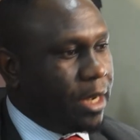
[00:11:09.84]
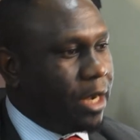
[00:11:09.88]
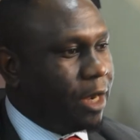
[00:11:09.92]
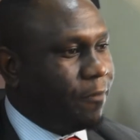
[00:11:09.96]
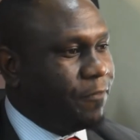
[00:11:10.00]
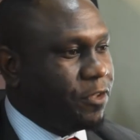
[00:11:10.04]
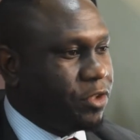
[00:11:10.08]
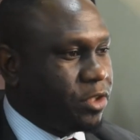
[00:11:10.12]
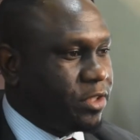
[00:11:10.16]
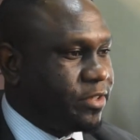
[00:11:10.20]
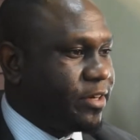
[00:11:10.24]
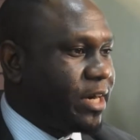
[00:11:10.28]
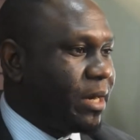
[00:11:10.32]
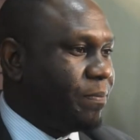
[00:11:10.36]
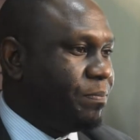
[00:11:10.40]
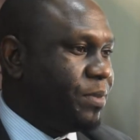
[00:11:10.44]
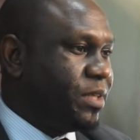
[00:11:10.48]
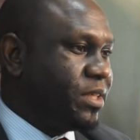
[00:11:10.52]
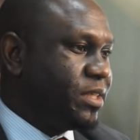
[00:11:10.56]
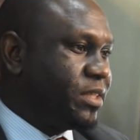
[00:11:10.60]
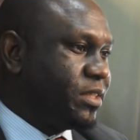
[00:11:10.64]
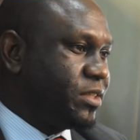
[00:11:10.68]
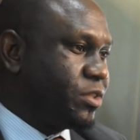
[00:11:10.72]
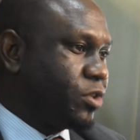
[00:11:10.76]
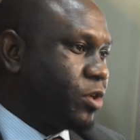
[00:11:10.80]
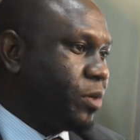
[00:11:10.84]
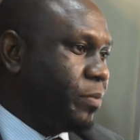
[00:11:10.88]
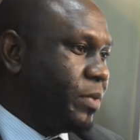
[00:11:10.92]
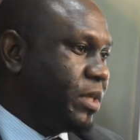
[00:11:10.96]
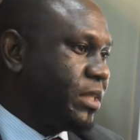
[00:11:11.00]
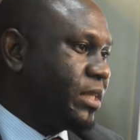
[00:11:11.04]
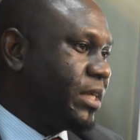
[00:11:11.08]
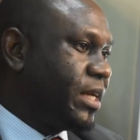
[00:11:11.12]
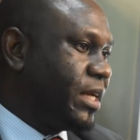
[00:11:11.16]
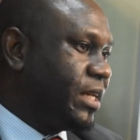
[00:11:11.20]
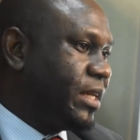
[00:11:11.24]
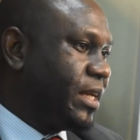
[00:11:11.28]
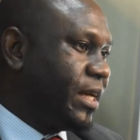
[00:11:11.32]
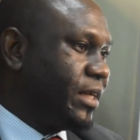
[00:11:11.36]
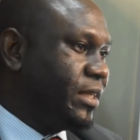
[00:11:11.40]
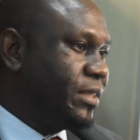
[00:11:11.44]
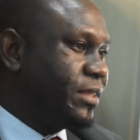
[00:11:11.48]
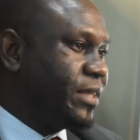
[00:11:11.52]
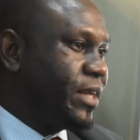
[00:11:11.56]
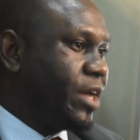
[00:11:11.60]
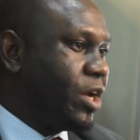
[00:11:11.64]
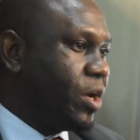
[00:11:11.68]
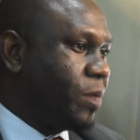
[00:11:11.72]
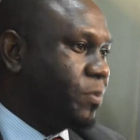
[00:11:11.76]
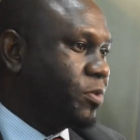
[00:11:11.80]
Our physiotherapist is committed and
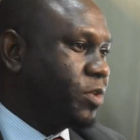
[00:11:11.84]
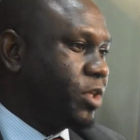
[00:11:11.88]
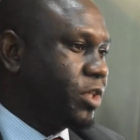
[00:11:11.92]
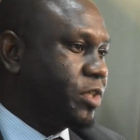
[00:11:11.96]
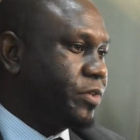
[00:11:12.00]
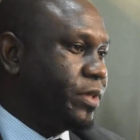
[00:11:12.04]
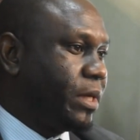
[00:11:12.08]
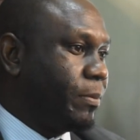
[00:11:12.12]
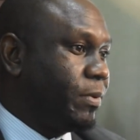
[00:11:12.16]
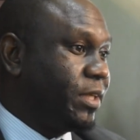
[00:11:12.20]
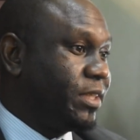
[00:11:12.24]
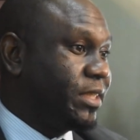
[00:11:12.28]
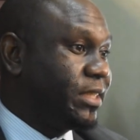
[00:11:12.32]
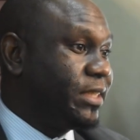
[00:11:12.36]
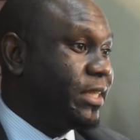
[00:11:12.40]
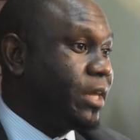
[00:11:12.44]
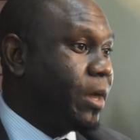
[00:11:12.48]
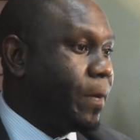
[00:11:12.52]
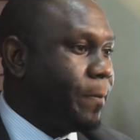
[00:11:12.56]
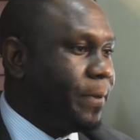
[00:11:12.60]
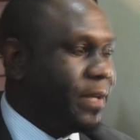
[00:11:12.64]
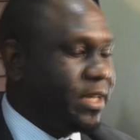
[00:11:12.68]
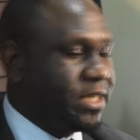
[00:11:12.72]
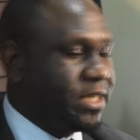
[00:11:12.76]
it helps us rehabilitate our